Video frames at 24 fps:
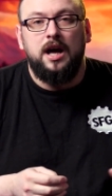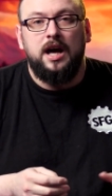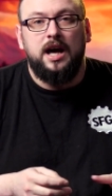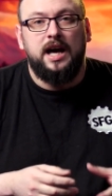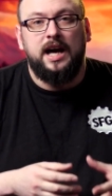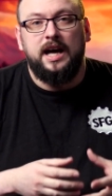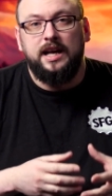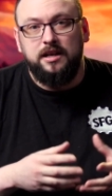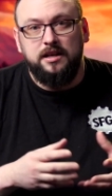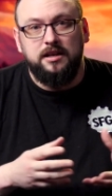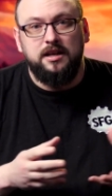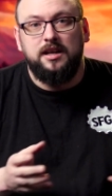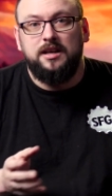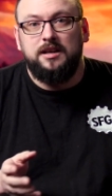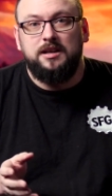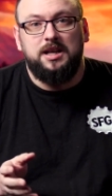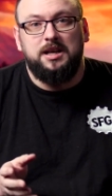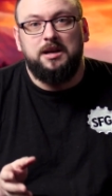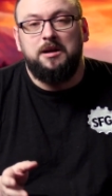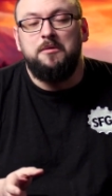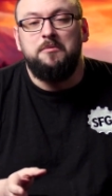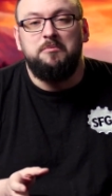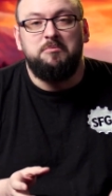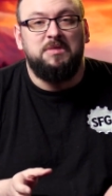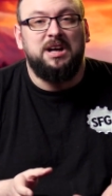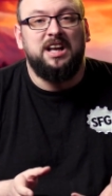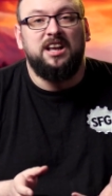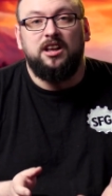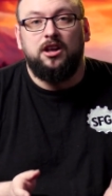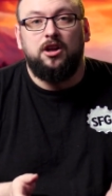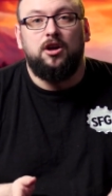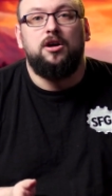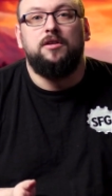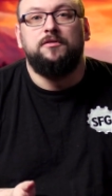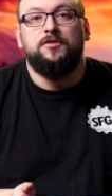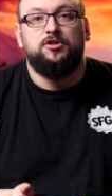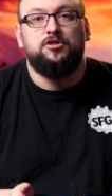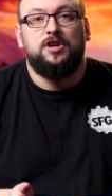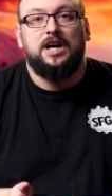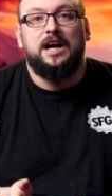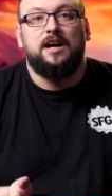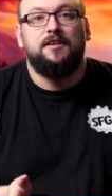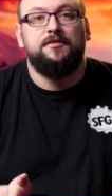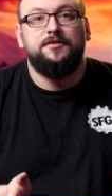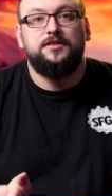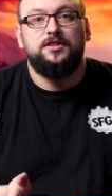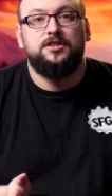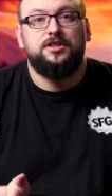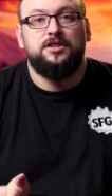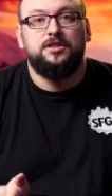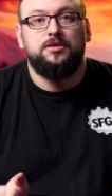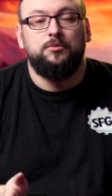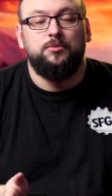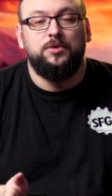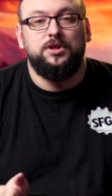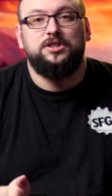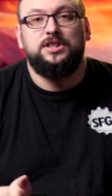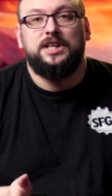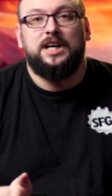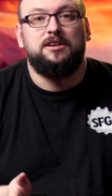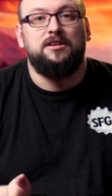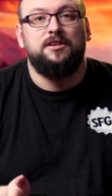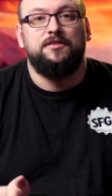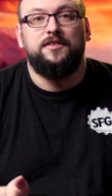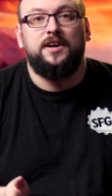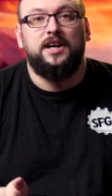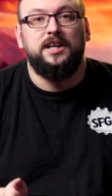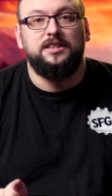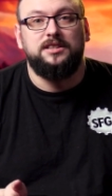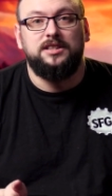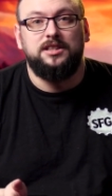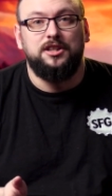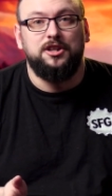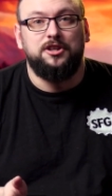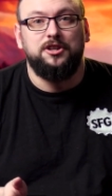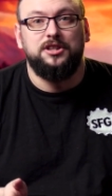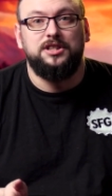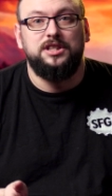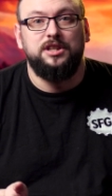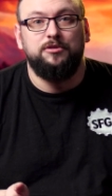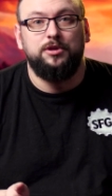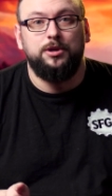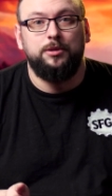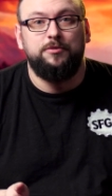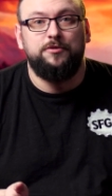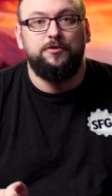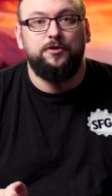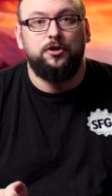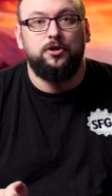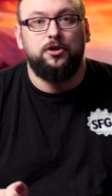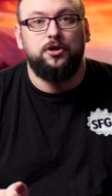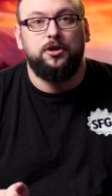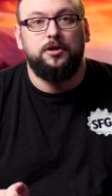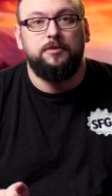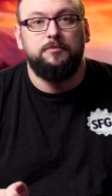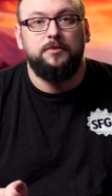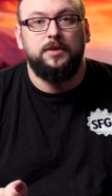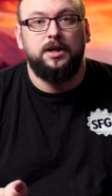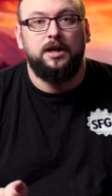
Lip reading: and a lot of drafts were sacrificed to the cutting room floor.